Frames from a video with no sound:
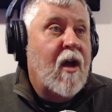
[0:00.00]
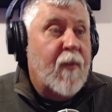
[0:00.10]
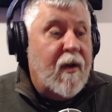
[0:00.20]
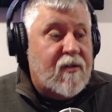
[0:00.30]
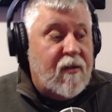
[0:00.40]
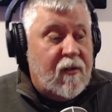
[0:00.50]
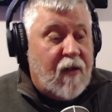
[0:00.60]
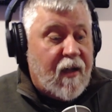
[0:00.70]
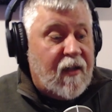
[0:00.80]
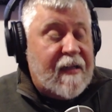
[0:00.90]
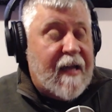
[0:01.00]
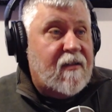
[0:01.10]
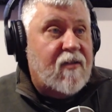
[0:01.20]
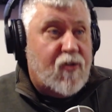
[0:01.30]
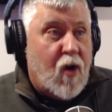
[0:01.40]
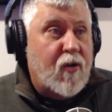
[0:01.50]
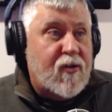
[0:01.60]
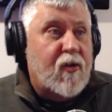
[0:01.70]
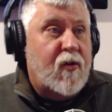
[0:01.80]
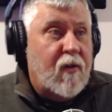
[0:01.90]
But luckily, that's a strong
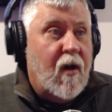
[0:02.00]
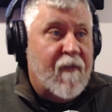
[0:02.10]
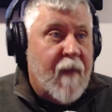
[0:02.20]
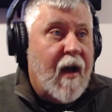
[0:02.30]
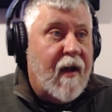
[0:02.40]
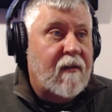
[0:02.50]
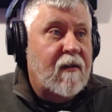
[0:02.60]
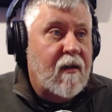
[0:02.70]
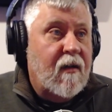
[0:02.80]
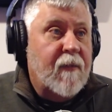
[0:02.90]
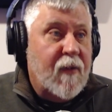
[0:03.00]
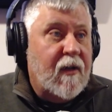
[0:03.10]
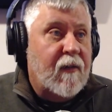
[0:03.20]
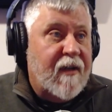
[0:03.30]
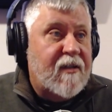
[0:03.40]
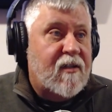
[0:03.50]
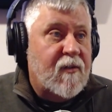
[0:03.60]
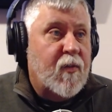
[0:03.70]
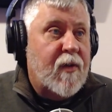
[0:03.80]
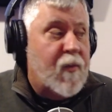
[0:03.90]
suit of mine, building
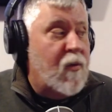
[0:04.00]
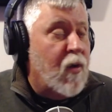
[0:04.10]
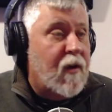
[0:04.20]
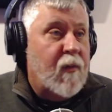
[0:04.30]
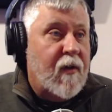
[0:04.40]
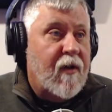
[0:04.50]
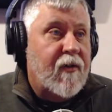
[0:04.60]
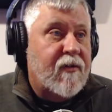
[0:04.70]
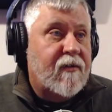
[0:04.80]
relationships with people and working with others.